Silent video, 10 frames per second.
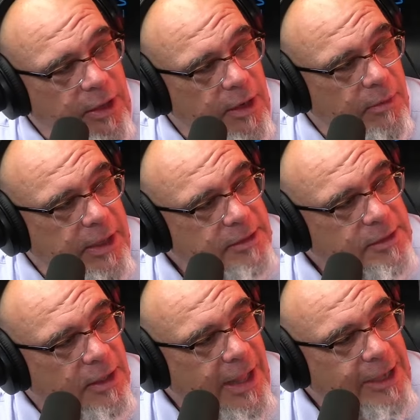You know,
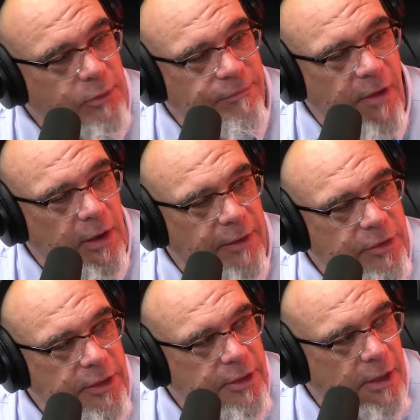kids in a classroom fall in love
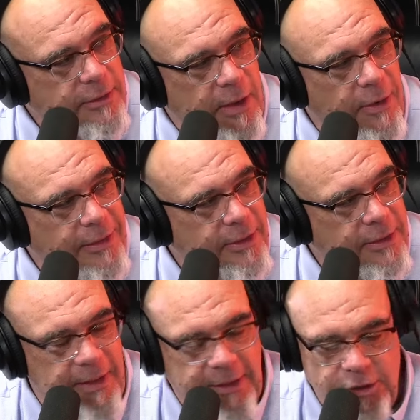with a duck. They go out
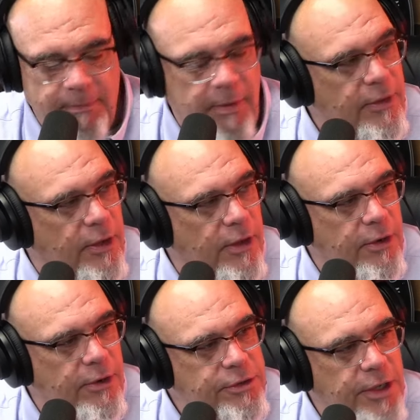there, they jump on the
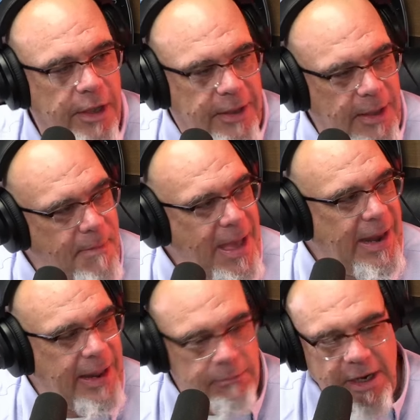hunters, get
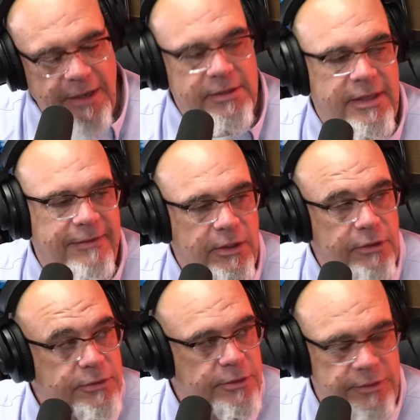mad at them trying to save
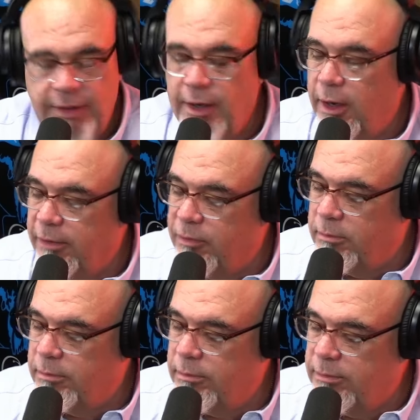little Susie Duck
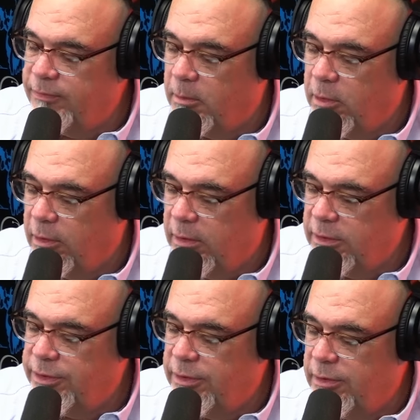from right. from her
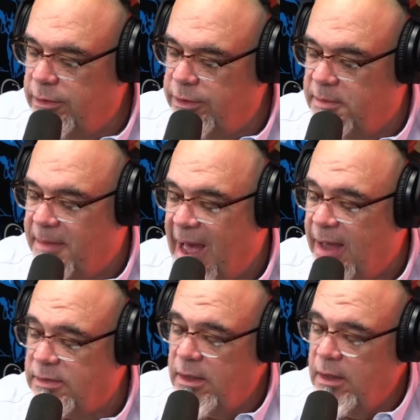
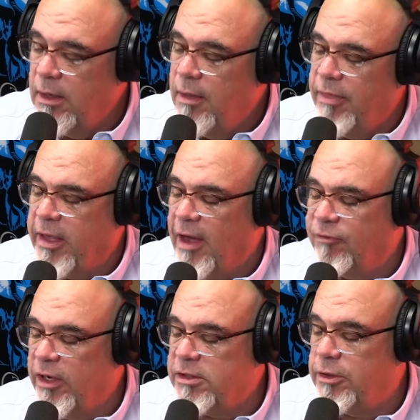demise. Thank y'all
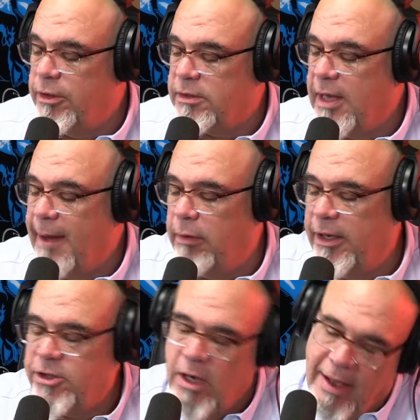for listening to us. God
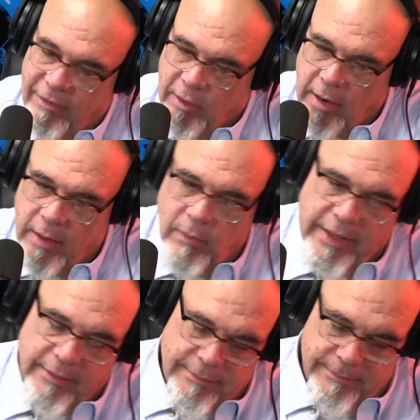bless y'all. Have a great week.